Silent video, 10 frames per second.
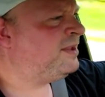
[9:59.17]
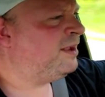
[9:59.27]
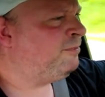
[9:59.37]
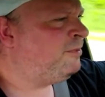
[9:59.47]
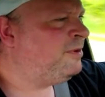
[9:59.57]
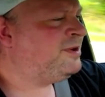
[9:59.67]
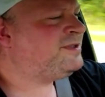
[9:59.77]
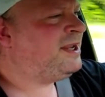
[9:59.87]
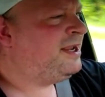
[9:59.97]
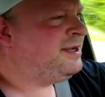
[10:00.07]
I want
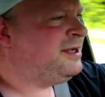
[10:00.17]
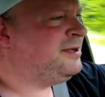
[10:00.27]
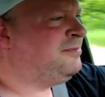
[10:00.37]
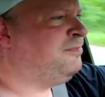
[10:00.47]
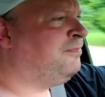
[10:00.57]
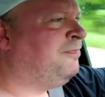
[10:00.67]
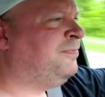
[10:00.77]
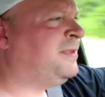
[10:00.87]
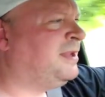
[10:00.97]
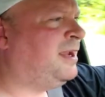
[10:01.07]
to say I did,
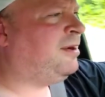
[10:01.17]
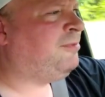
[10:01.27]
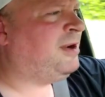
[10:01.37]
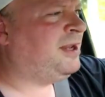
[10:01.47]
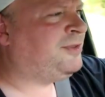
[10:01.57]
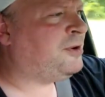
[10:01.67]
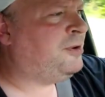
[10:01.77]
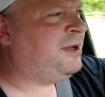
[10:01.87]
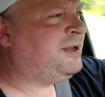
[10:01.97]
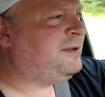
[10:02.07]
I ran
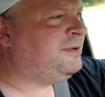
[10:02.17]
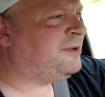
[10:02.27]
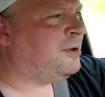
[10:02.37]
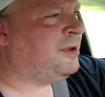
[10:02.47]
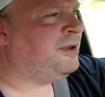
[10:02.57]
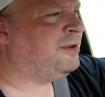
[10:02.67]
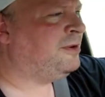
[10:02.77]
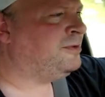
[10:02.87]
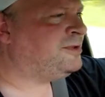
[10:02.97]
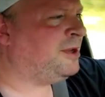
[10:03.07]
30, 30 of
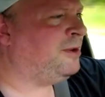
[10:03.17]
those